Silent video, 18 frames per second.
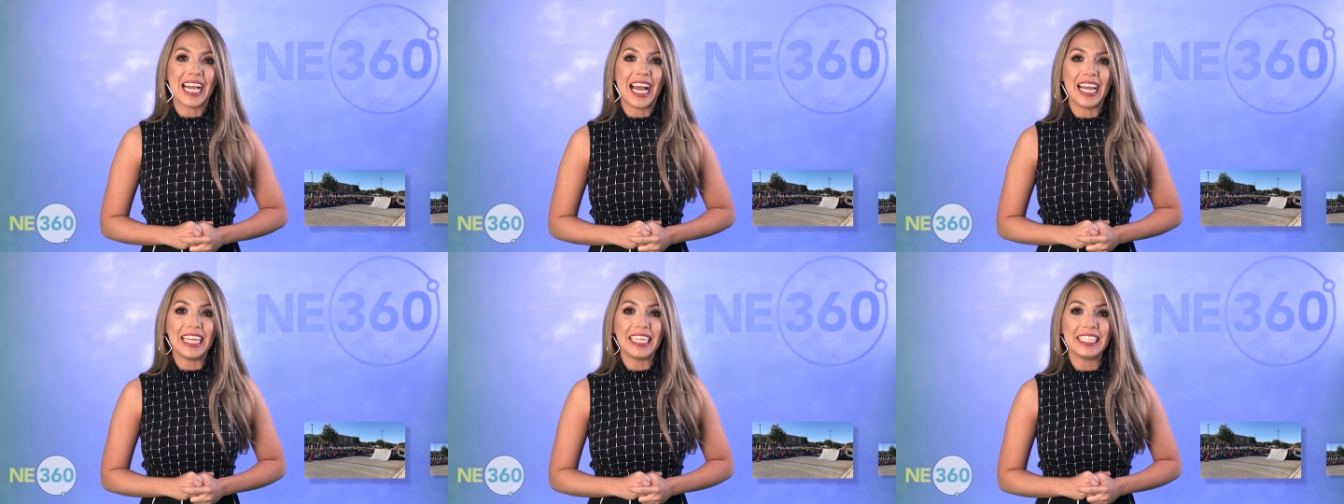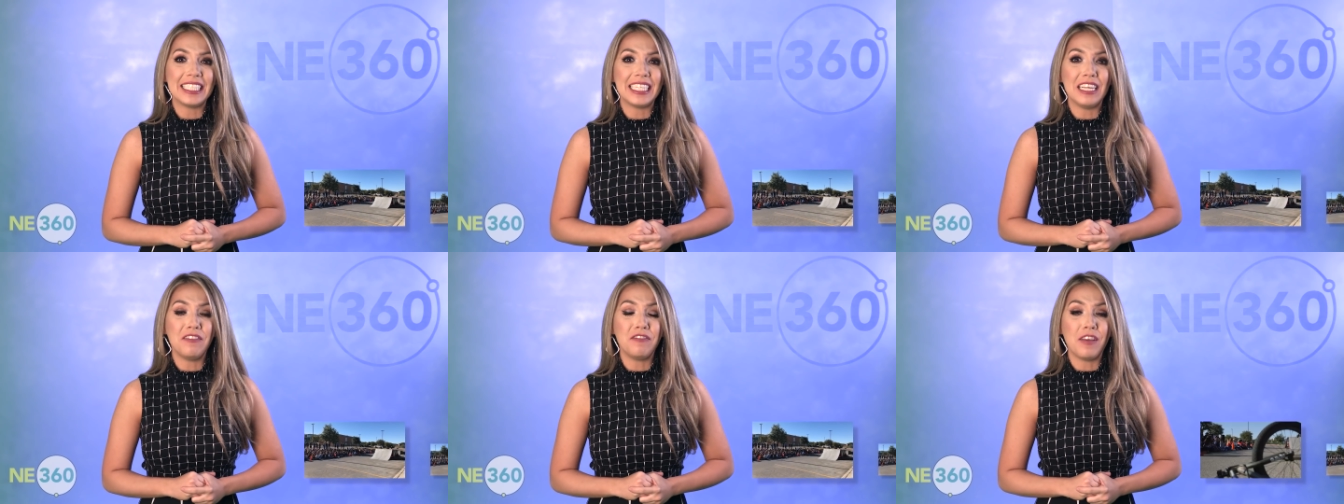
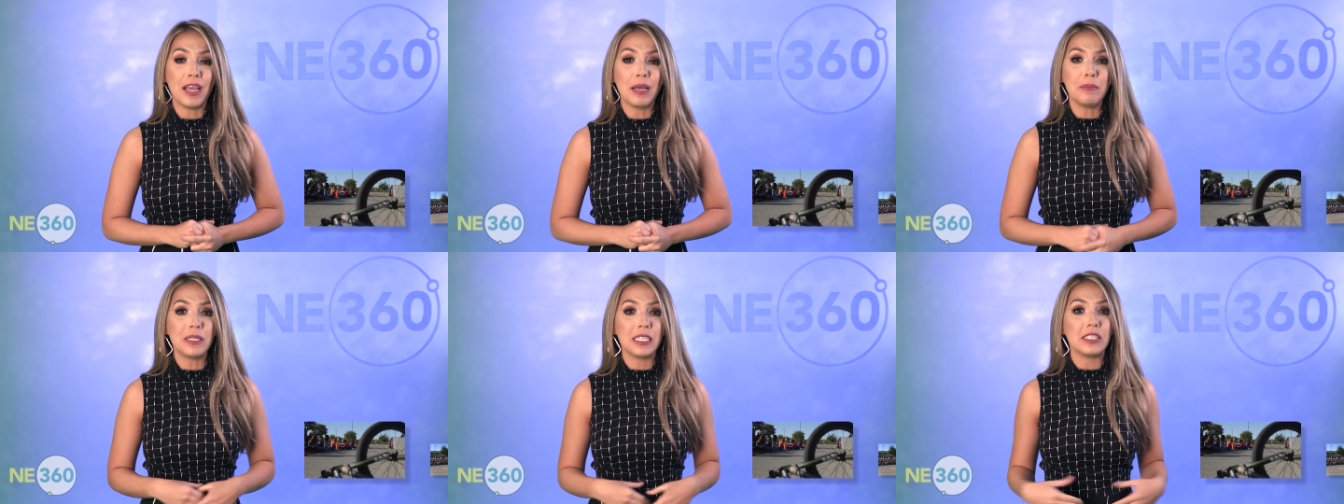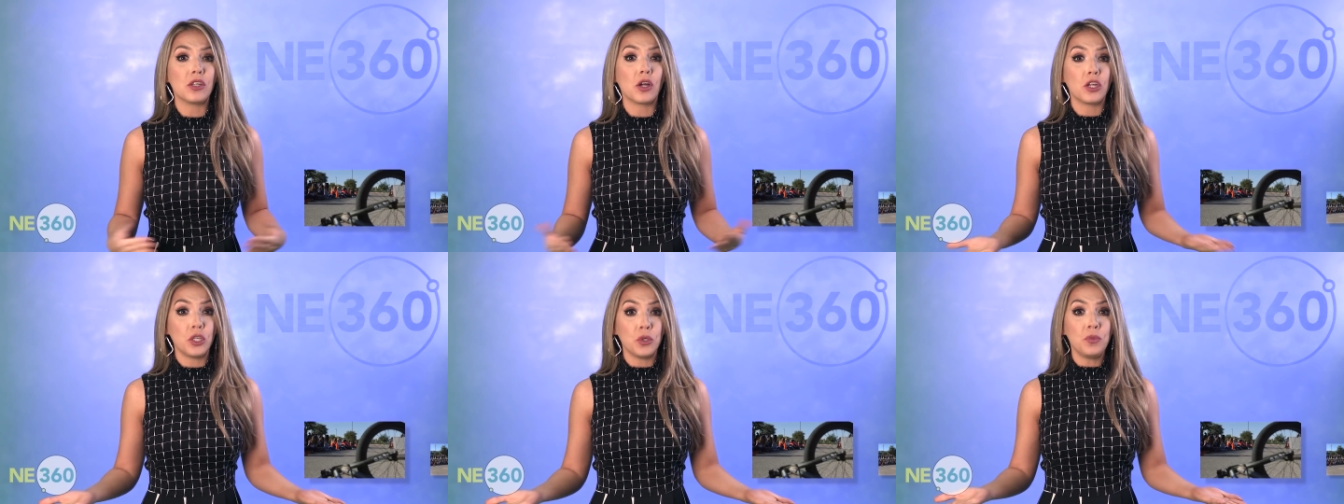ISD
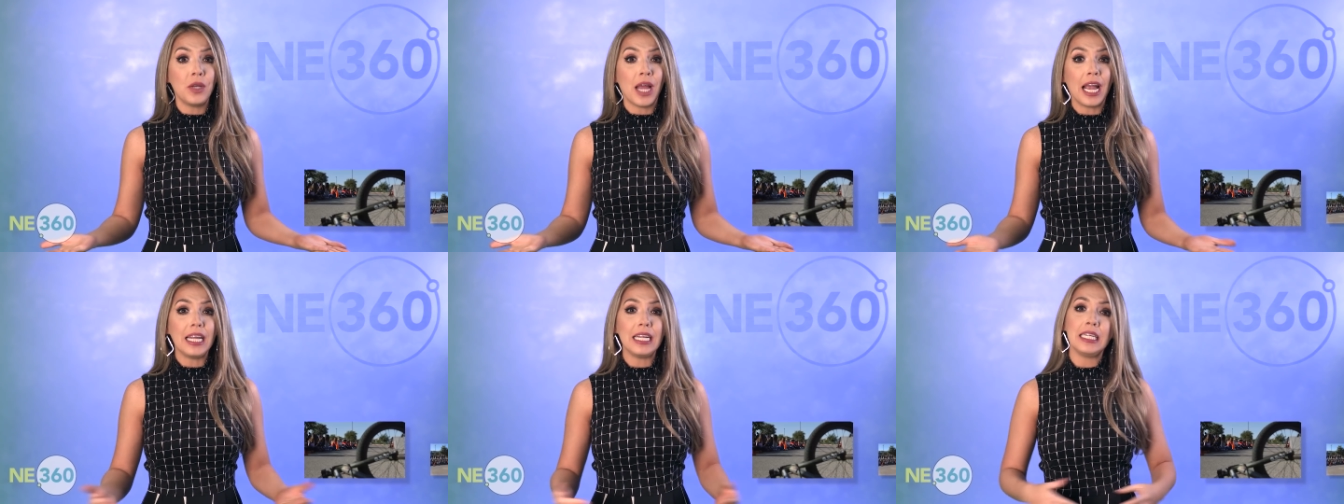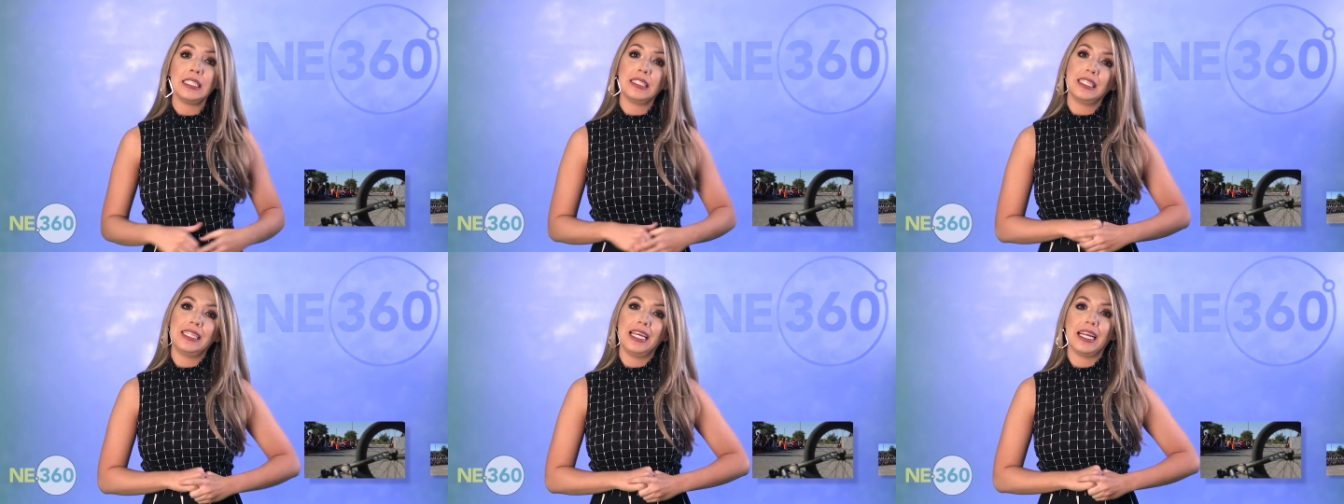families are
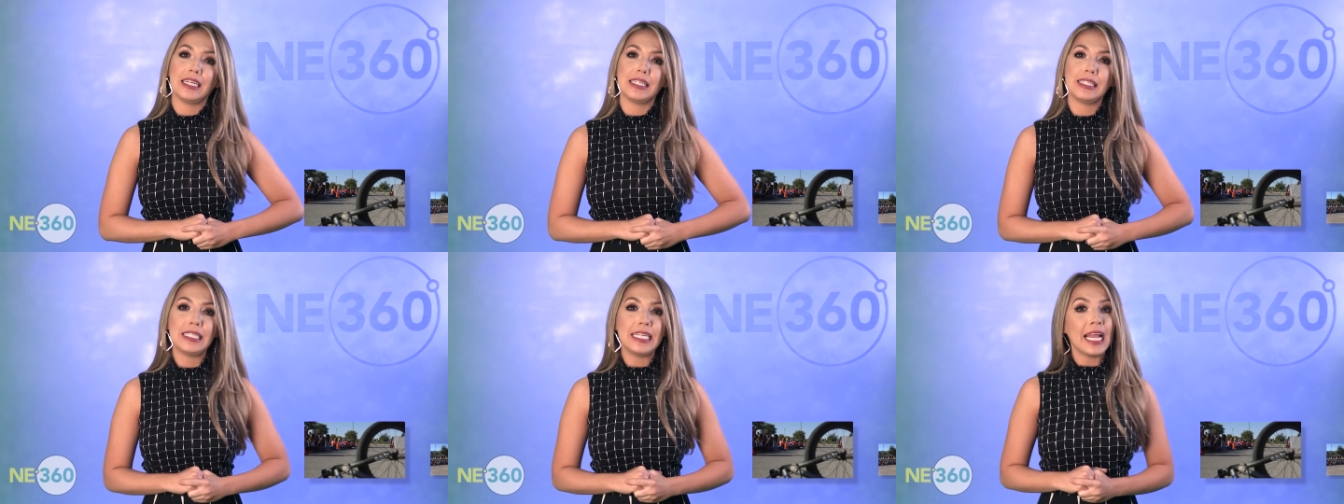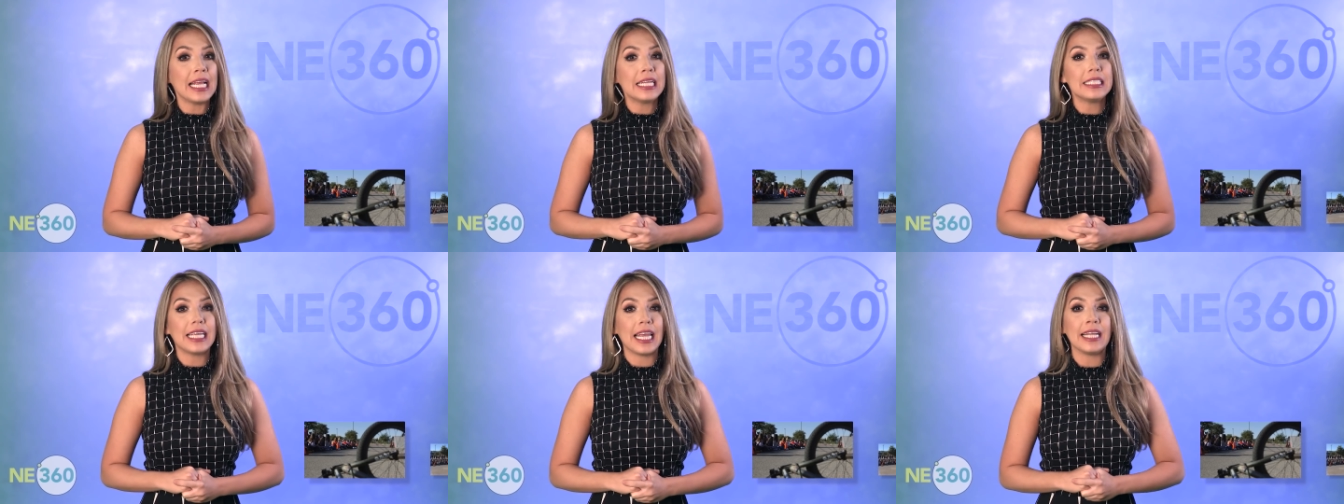uniting to take a
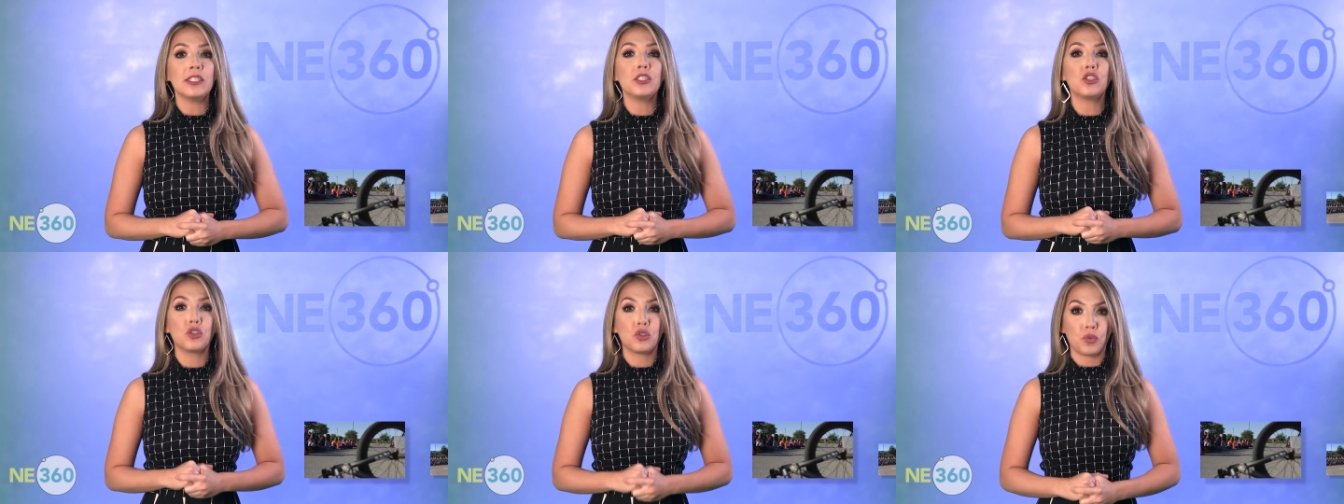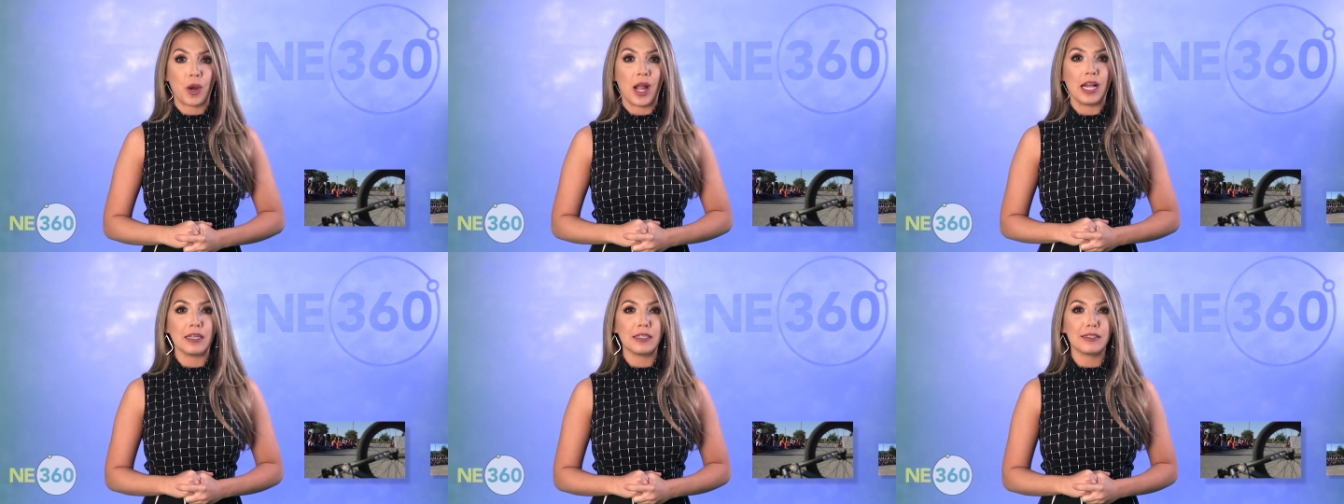stand against
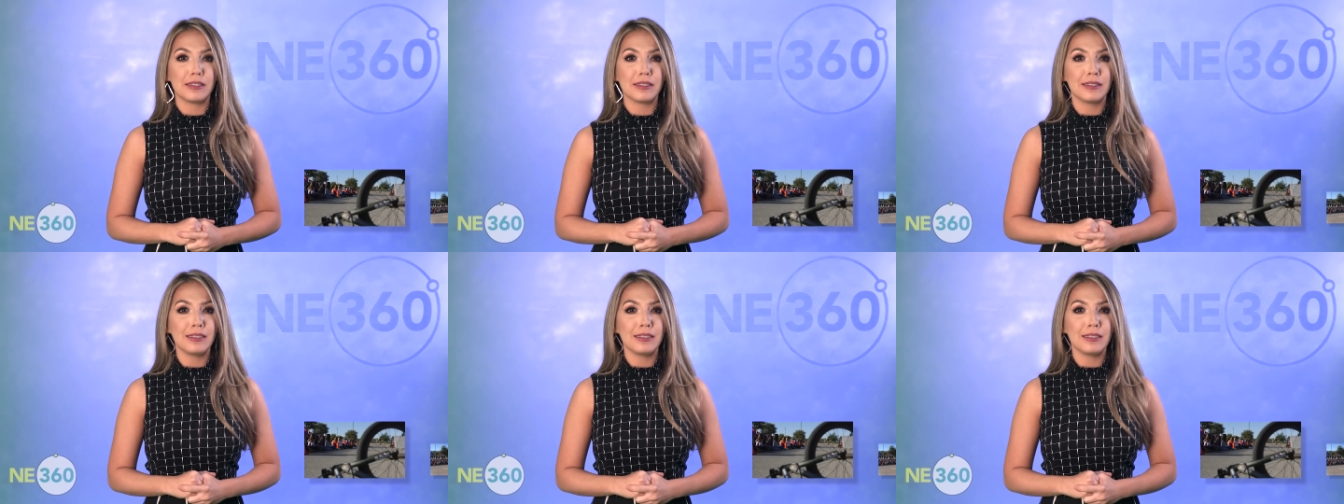drugs.